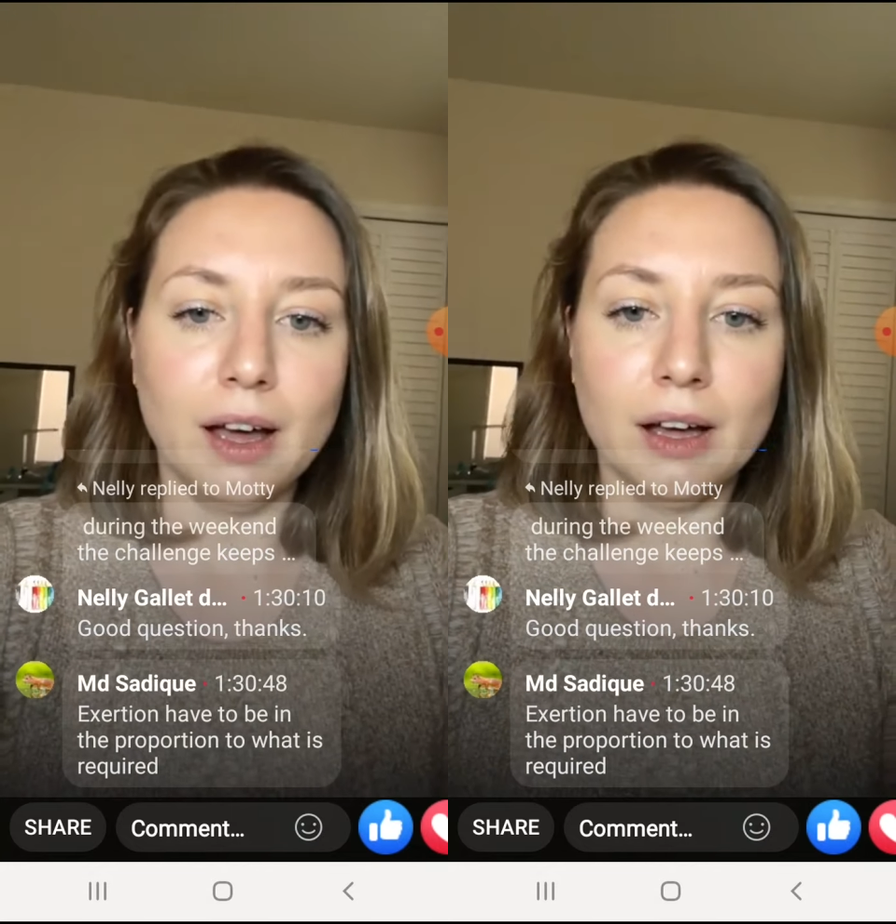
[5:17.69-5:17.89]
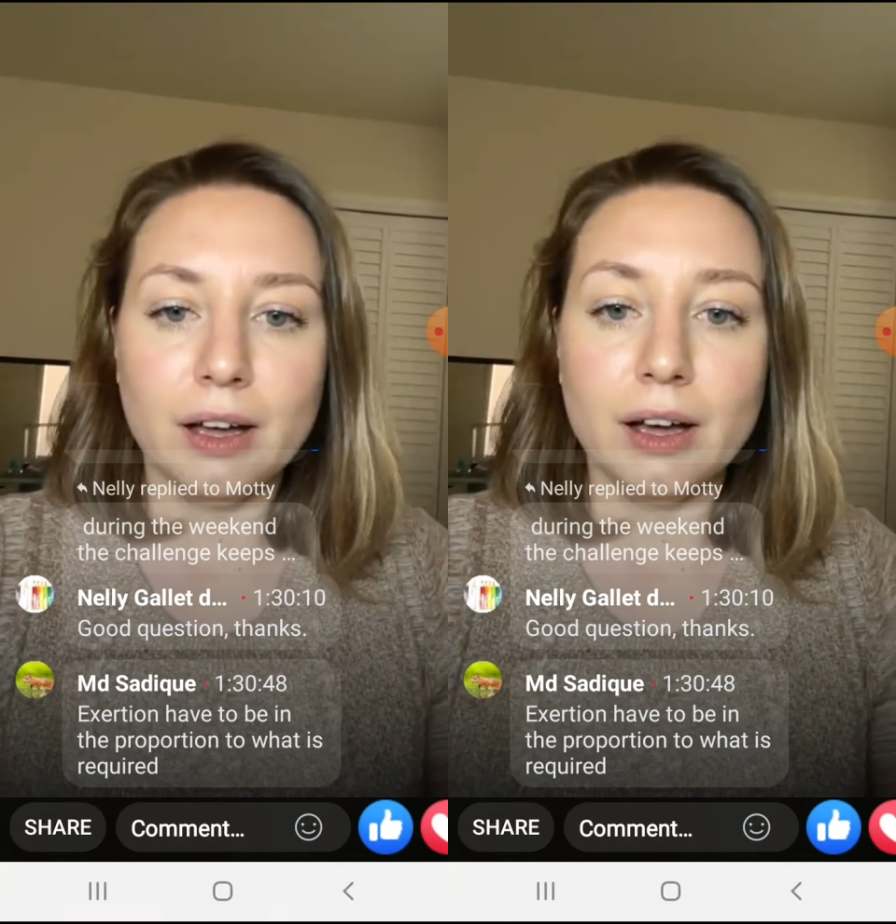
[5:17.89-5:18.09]

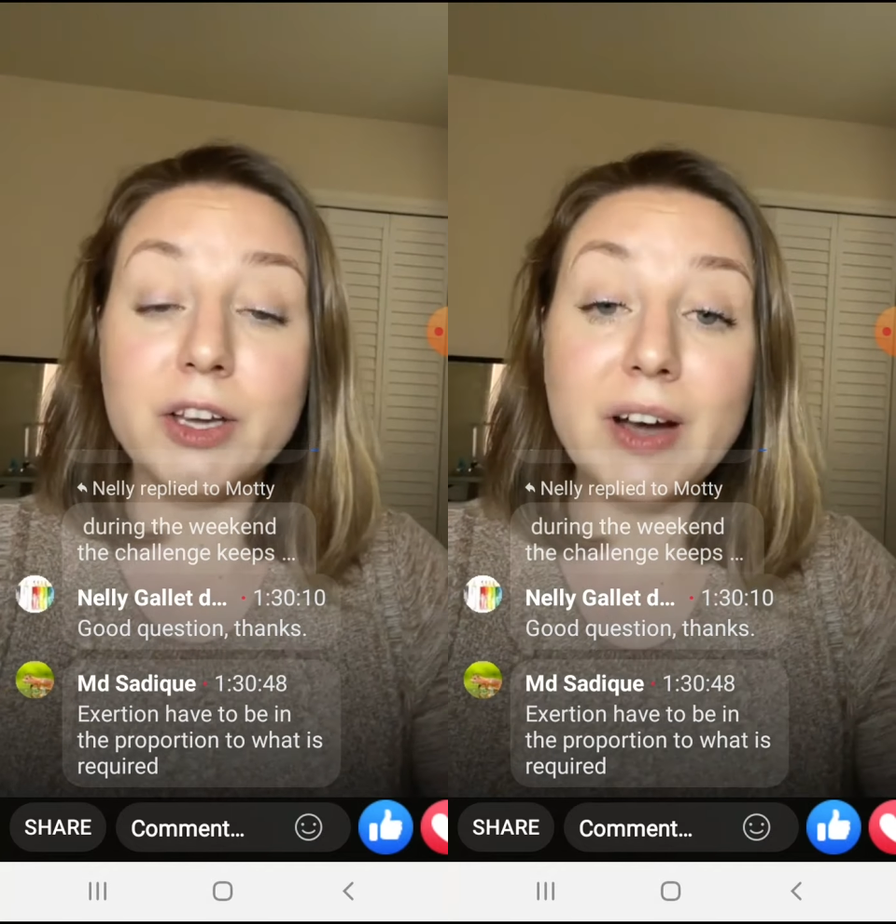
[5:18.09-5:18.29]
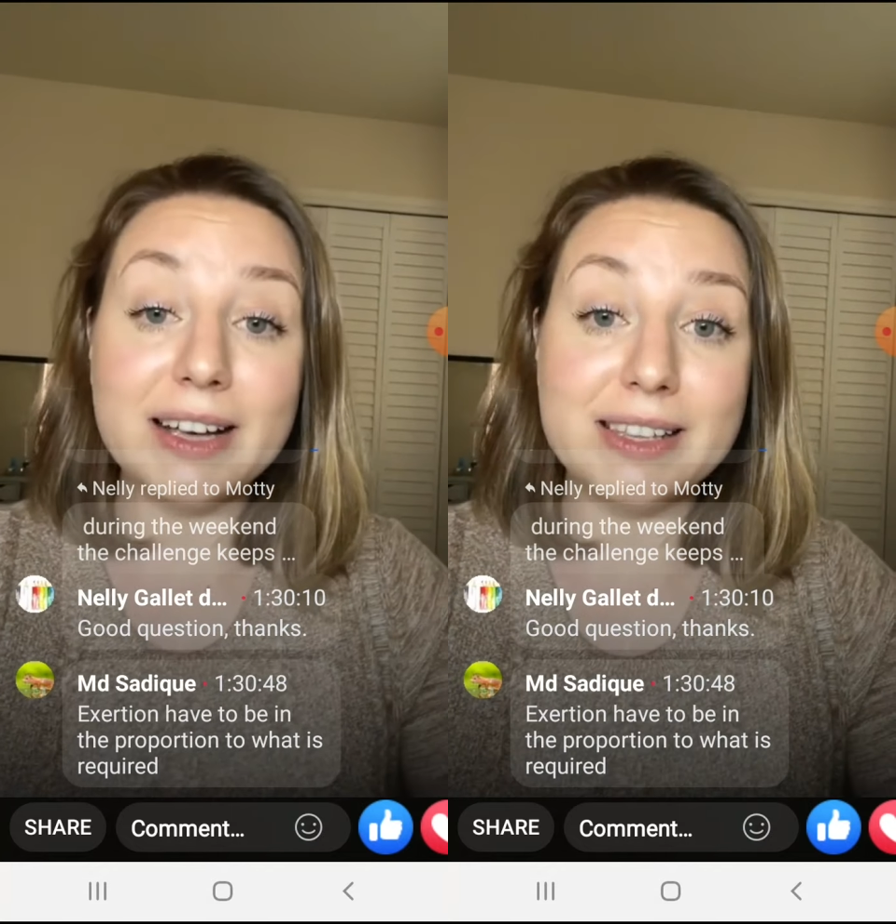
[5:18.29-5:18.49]
You guys,
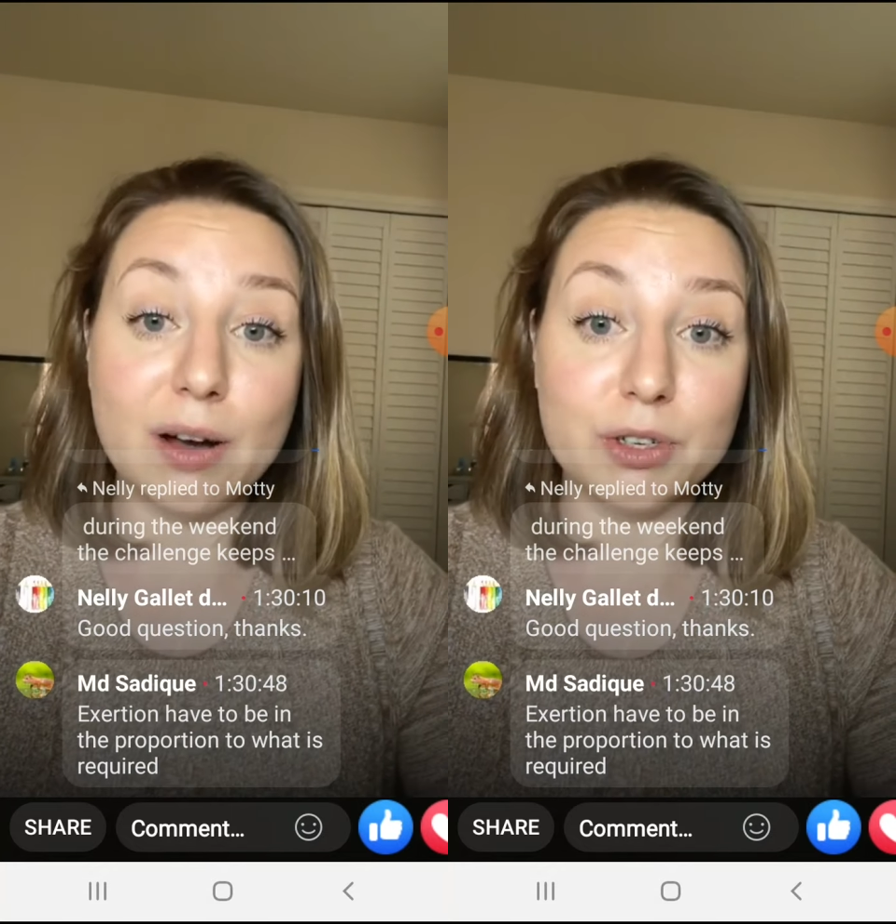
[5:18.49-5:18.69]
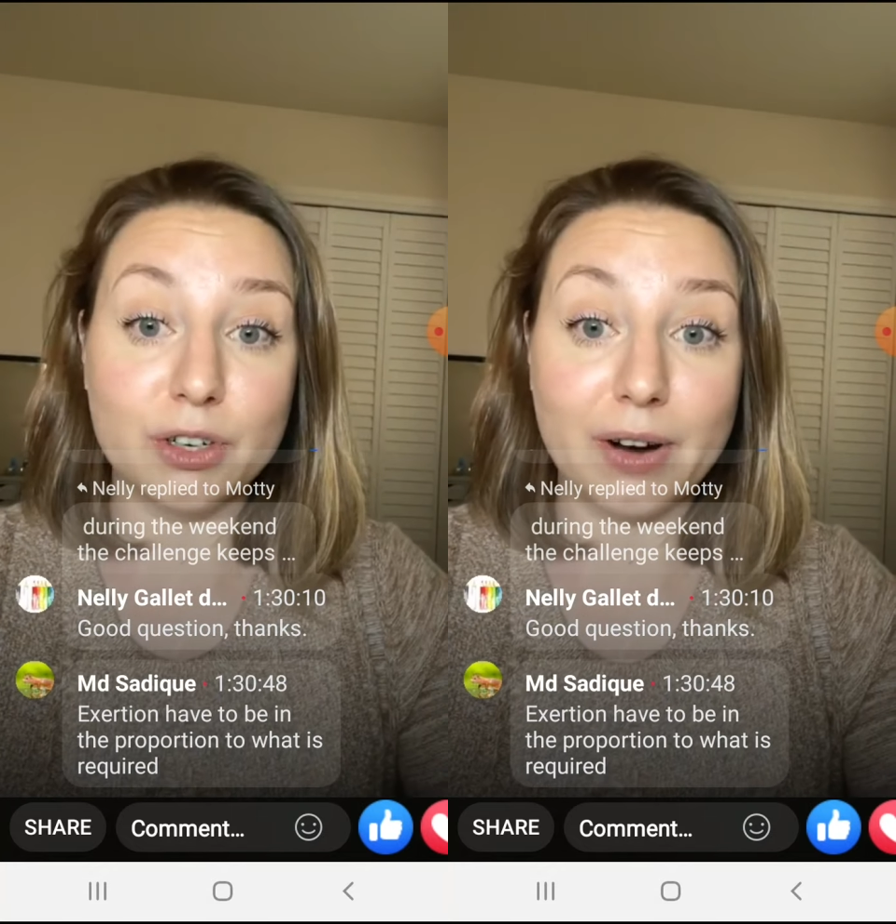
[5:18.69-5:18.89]
that was a
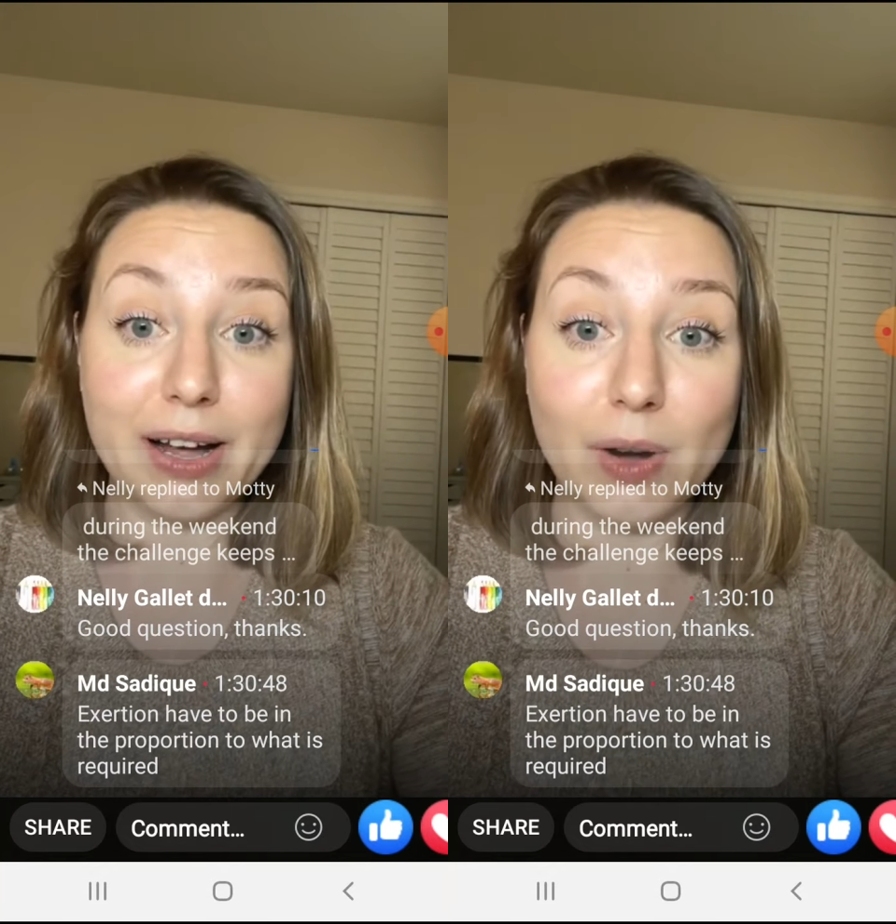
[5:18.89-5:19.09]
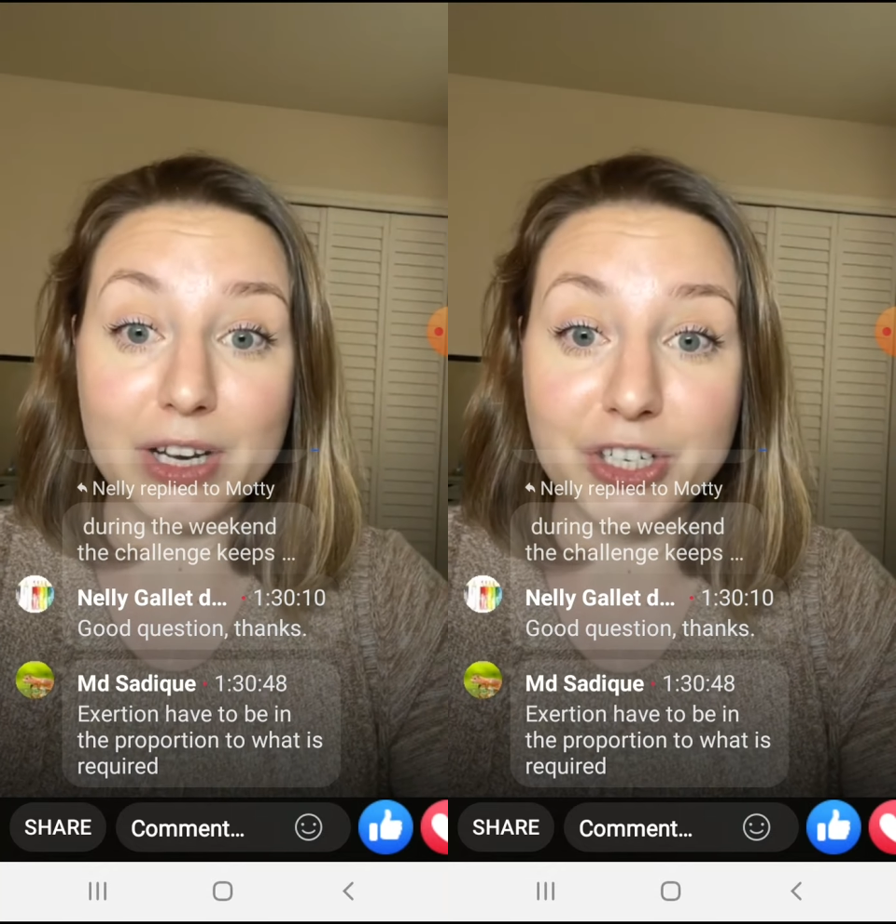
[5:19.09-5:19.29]
great question.